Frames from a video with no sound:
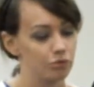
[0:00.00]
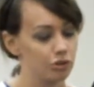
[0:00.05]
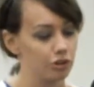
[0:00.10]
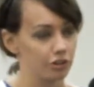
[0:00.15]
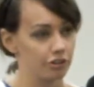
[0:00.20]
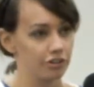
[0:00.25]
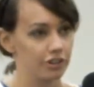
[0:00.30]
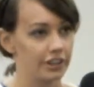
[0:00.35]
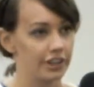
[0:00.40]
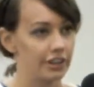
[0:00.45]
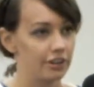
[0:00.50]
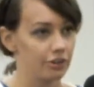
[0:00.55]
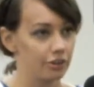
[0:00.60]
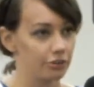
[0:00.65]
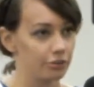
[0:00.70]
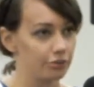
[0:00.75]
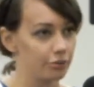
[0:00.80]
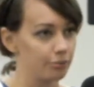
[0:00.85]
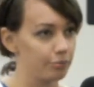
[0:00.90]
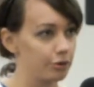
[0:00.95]
church
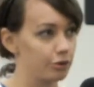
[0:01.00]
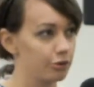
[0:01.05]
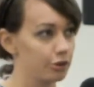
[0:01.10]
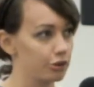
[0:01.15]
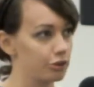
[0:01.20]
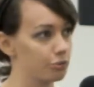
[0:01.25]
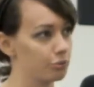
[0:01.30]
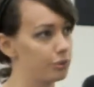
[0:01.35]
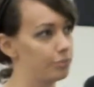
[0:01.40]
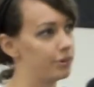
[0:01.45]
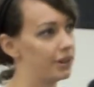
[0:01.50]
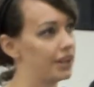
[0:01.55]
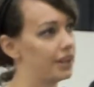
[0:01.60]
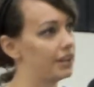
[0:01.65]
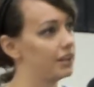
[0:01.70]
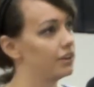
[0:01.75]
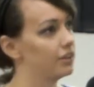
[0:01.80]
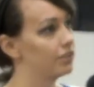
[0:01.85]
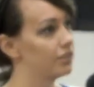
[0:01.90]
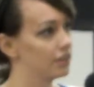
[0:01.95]
leaders from the church we
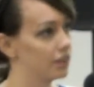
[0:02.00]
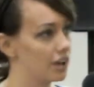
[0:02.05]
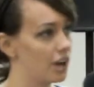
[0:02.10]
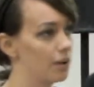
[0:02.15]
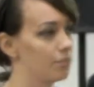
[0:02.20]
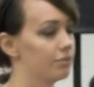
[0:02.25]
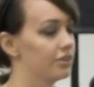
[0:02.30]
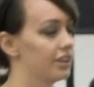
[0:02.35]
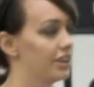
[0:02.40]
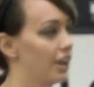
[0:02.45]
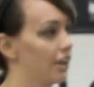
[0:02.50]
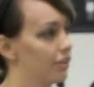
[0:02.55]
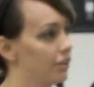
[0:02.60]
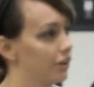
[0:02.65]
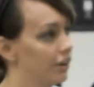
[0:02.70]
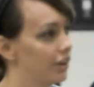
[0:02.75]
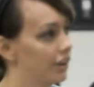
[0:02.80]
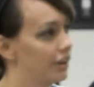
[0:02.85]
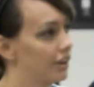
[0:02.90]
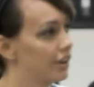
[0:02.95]
planted to come
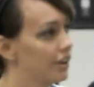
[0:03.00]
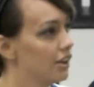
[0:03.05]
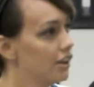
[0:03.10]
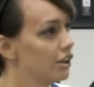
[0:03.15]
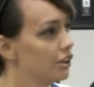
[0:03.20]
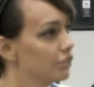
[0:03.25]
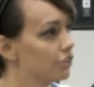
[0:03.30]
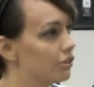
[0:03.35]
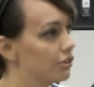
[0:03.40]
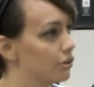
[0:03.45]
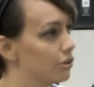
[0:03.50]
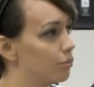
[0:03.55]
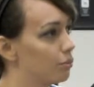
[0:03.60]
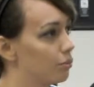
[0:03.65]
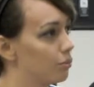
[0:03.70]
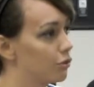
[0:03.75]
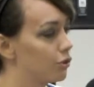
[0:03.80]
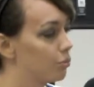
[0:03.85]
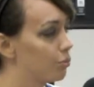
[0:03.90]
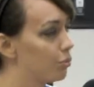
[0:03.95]
together and
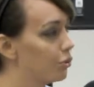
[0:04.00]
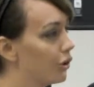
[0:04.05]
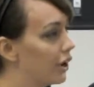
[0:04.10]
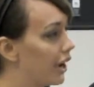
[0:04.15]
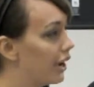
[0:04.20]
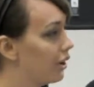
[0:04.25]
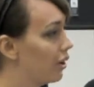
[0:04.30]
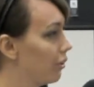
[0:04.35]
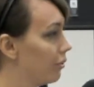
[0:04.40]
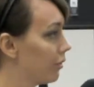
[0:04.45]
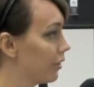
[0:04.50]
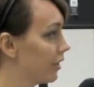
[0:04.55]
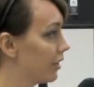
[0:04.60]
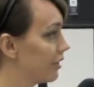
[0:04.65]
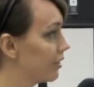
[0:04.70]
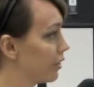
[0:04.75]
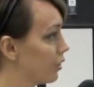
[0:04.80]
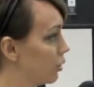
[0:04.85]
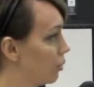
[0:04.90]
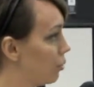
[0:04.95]
to pray over
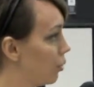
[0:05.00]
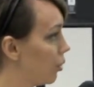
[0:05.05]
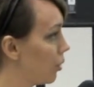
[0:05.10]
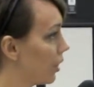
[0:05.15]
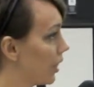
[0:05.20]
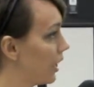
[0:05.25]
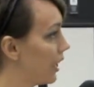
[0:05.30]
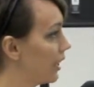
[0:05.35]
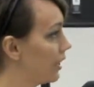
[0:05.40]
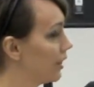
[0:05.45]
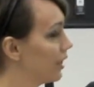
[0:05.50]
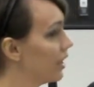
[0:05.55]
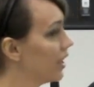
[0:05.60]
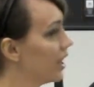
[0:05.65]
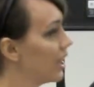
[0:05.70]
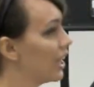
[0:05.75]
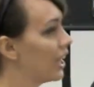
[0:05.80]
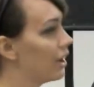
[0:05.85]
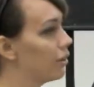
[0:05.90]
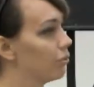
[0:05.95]
this little boy, and
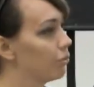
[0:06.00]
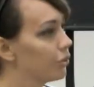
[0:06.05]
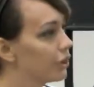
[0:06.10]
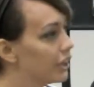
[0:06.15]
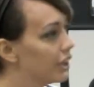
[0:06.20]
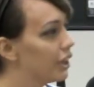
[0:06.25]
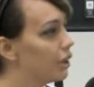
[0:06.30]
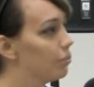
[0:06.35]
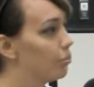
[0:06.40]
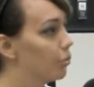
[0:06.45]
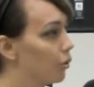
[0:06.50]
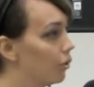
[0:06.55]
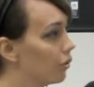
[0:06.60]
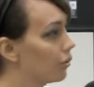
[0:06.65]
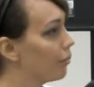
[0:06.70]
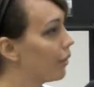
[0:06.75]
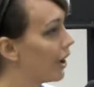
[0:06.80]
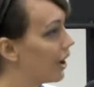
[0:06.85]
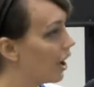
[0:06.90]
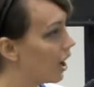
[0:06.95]
it really
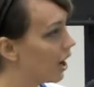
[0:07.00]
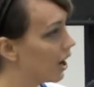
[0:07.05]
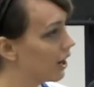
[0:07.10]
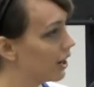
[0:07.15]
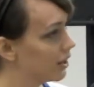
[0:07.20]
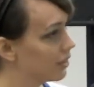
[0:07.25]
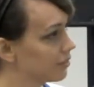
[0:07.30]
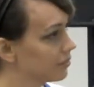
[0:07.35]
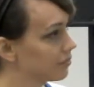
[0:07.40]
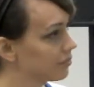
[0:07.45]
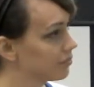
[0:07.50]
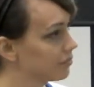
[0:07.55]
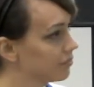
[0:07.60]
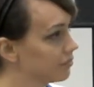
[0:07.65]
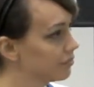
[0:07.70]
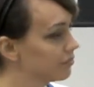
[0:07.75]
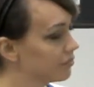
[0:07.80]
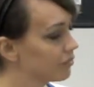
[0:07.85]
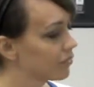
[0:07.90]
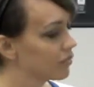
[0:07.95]
broke my heart
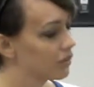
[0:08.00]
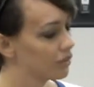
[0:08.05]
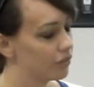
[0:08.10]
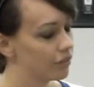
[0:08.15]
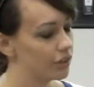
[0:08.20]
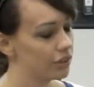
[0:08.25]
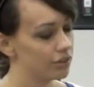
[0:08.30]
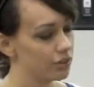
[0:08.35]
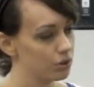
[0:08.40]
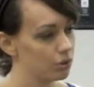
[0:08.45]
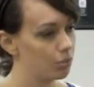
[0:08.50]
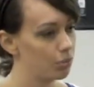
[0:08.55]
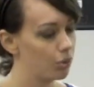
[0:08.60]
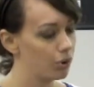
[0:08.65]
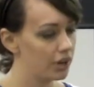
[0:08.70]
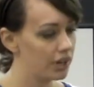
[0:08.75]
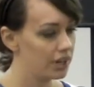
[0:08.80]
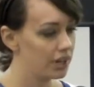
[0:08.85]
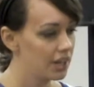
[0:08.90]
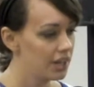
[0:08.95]
for this little
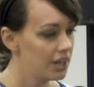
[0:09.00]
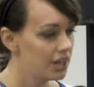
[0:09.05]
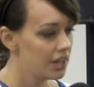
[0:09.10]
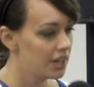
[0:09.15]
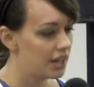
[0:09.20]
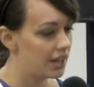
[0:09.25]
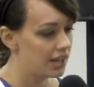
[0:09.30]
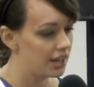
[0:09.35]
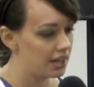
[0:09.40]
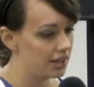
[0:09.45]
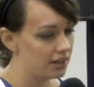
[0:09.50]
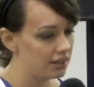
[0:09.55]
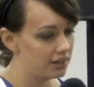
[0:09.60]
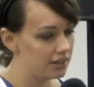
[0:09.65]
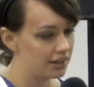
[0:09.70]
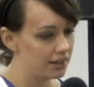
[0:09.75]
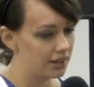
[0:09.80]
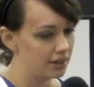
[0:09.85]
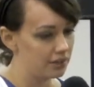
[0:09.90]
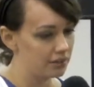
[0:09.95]
boy.
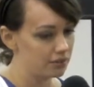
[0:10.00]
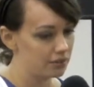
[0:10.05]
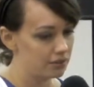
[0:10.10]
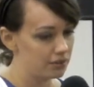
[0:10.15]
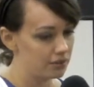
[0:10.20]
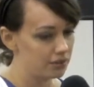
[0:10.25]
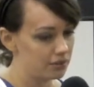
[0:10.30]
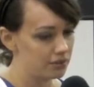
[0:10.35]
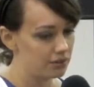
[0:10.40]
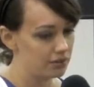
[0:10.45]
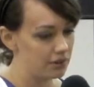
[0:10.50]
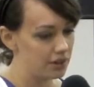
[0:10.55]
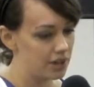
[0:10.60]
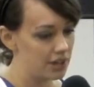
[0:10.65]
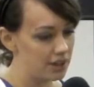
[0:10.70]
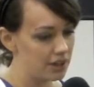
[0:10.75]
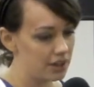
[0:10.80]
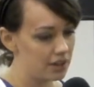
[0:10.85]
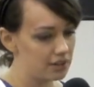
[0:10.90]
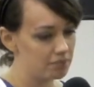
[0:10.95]
And
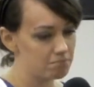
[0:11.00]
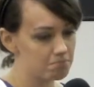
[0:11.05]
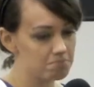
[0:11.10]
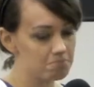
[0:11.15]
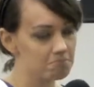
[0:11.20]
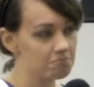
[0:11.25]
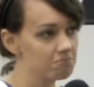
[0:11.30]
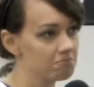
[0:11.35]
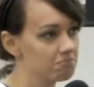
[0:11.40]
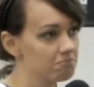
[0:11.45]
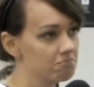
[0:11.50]
then